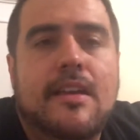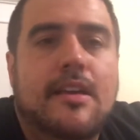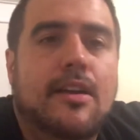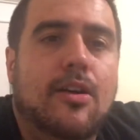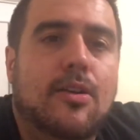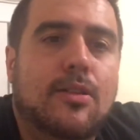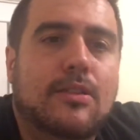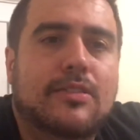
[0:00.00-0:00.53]

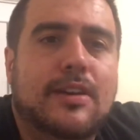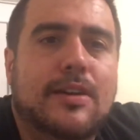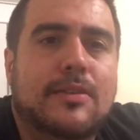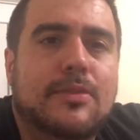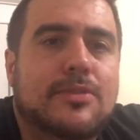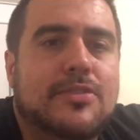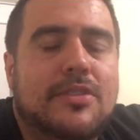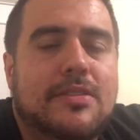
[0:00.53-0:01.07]
all around, it
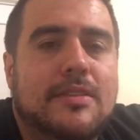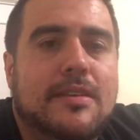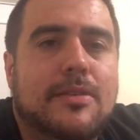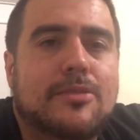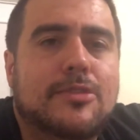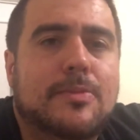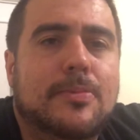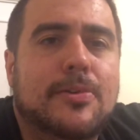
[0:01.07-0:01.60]
was
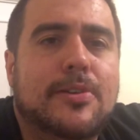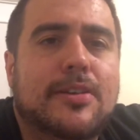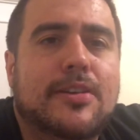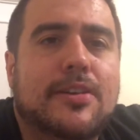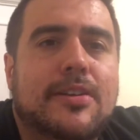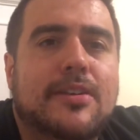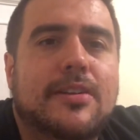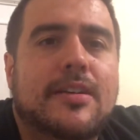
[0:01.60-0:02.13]
a pretty
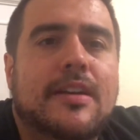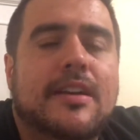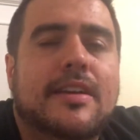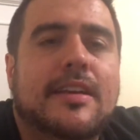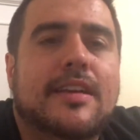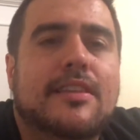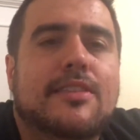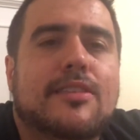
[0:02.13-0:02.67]
good
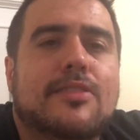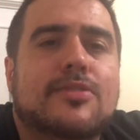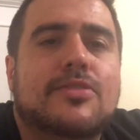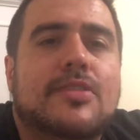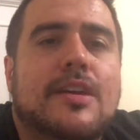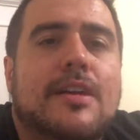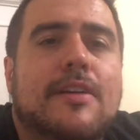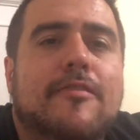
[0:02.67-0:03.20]
kit they used to
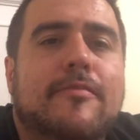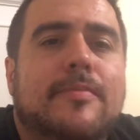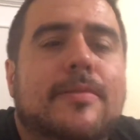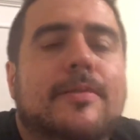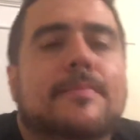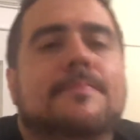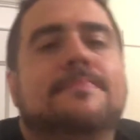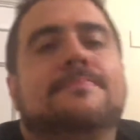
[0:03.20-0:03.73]
have.
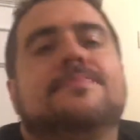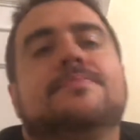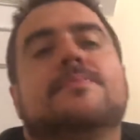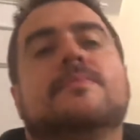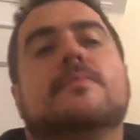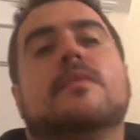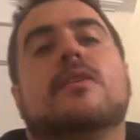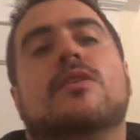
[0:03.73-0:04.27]
But
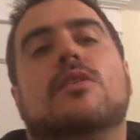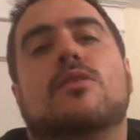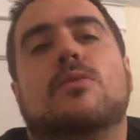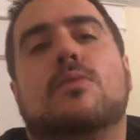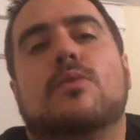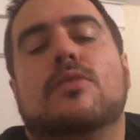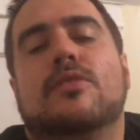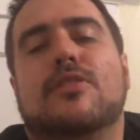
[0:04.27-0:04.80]

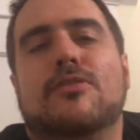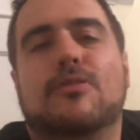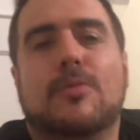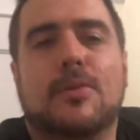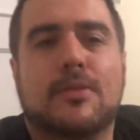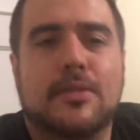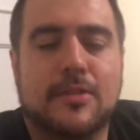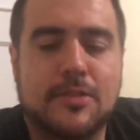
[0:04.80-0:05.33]
we're
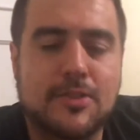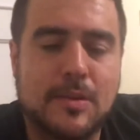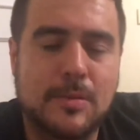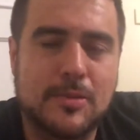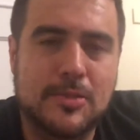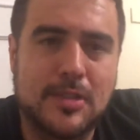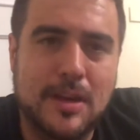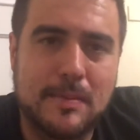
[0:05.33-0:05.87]
in
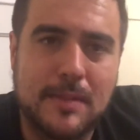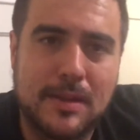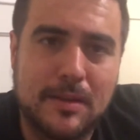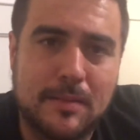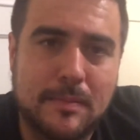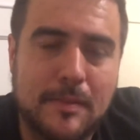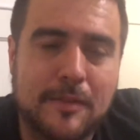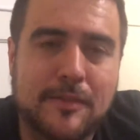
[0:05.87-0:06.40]
summertime now.
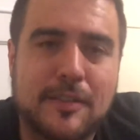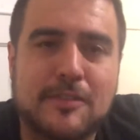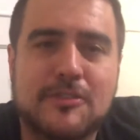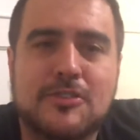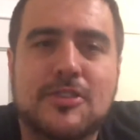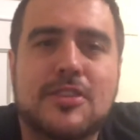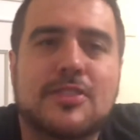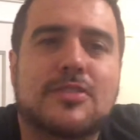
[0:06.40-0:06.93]
My favorite
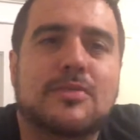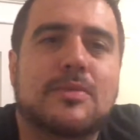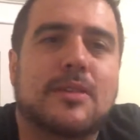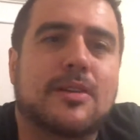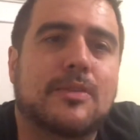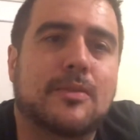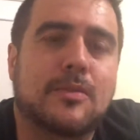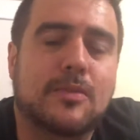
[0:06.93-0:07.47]
season.
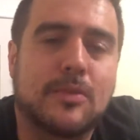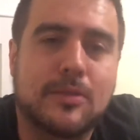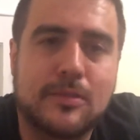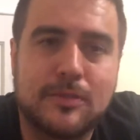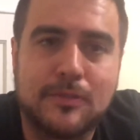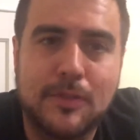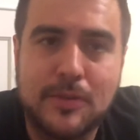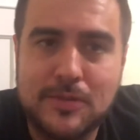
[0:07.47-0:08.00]
We're going to
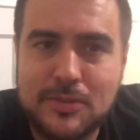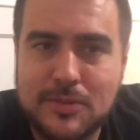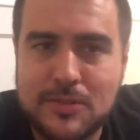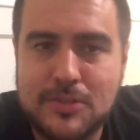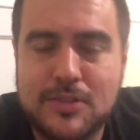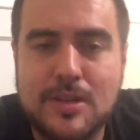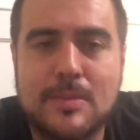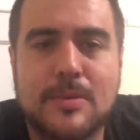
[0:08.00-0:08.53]
focus on
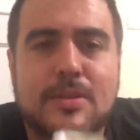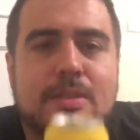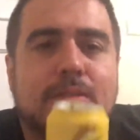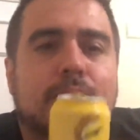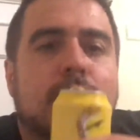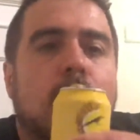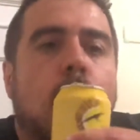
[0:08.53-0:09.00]
summer, and